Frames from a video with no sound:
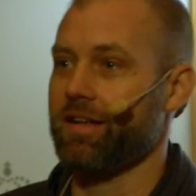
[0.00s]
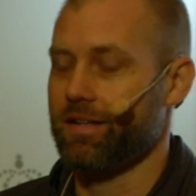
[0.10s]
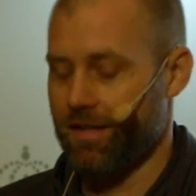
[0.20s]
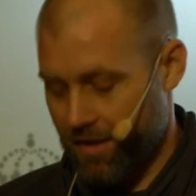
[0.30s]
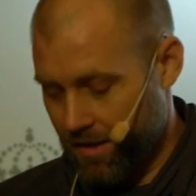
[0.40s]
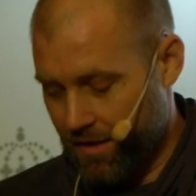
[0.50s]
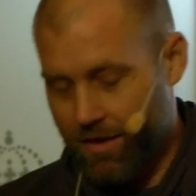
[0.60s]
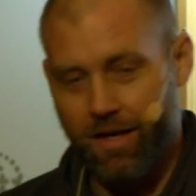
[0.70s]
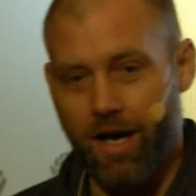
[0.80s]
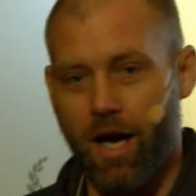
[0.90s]

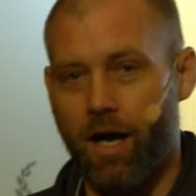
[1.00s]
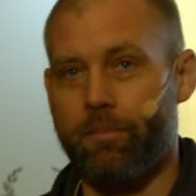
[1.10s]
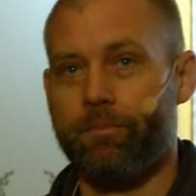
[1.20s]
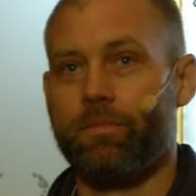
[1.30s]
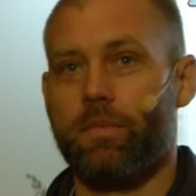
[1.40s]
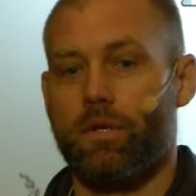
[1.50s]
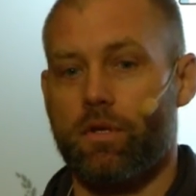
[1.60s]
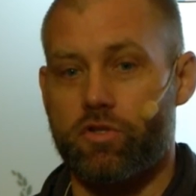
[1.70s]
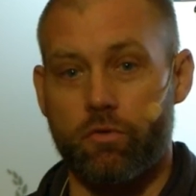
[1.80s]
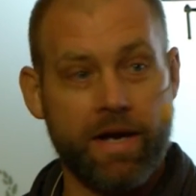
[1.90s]
Right.
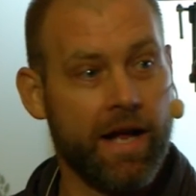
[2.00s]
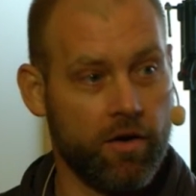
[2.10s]
So rain